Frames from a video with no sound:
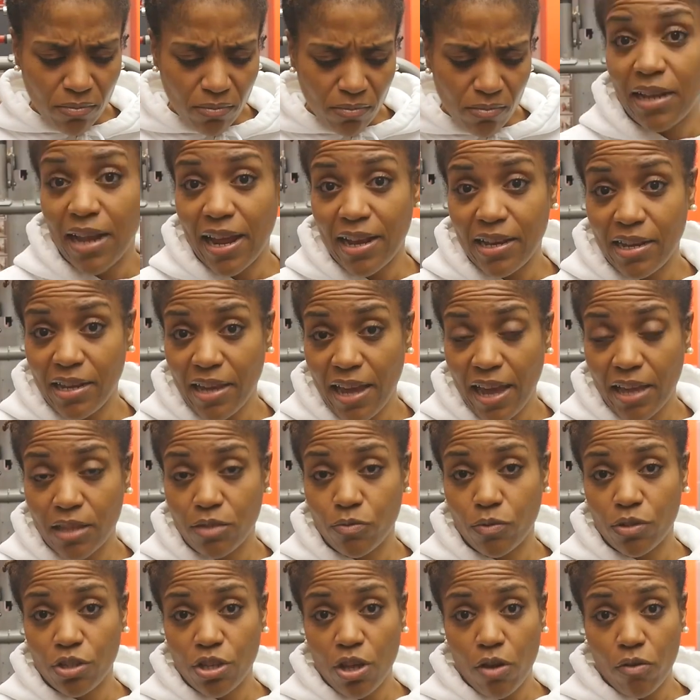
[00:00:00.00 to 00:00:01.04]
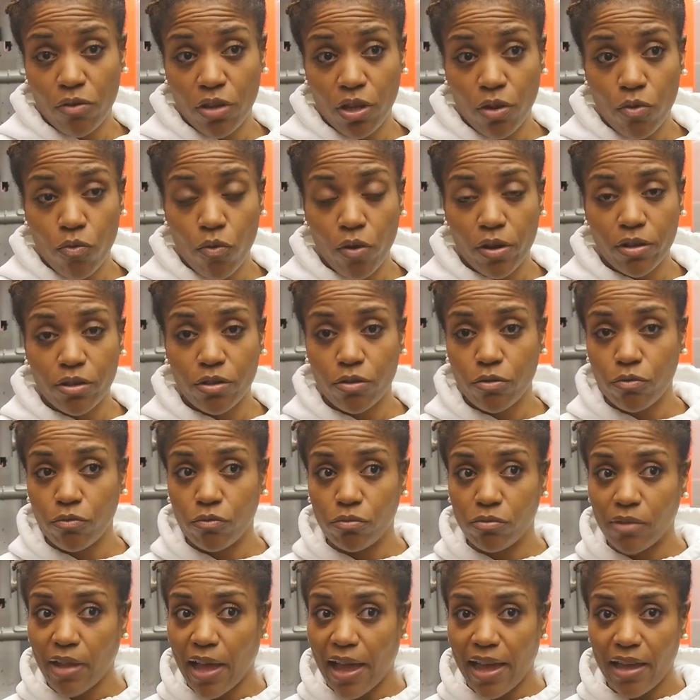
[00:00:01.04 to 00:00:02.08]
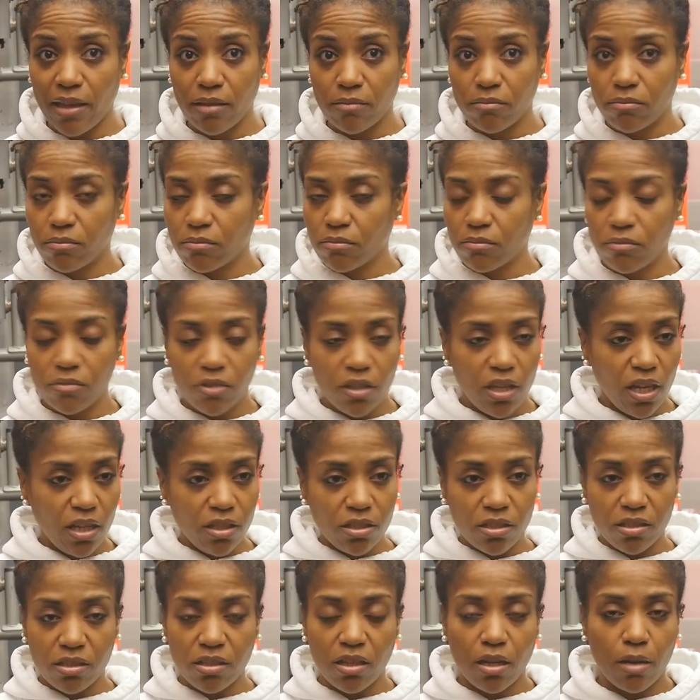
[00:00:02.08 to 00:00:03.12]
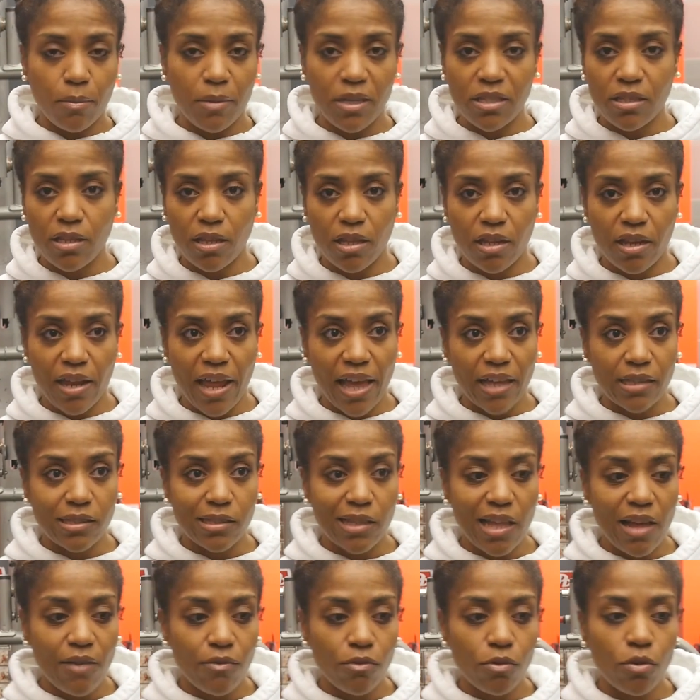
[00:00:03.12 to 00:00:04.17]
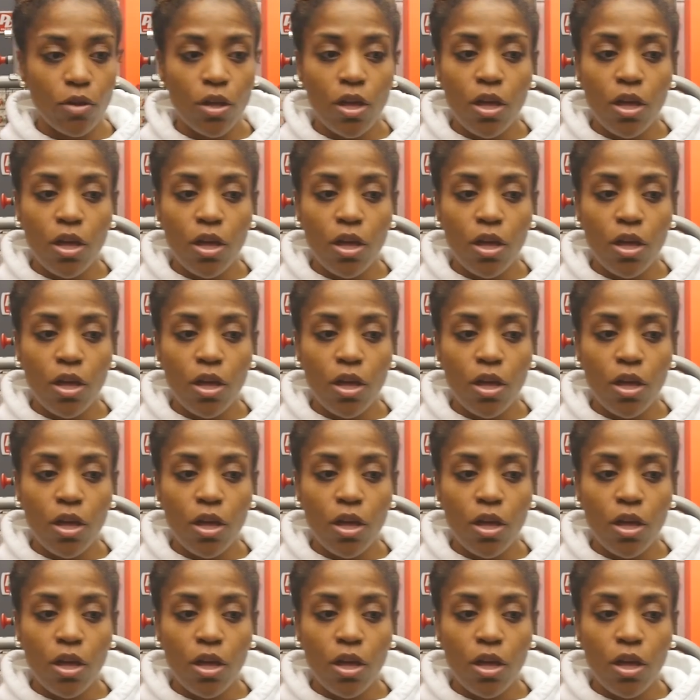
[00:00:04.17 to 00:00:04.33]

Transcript: 90X with Tony Horton, he just took me to the next level.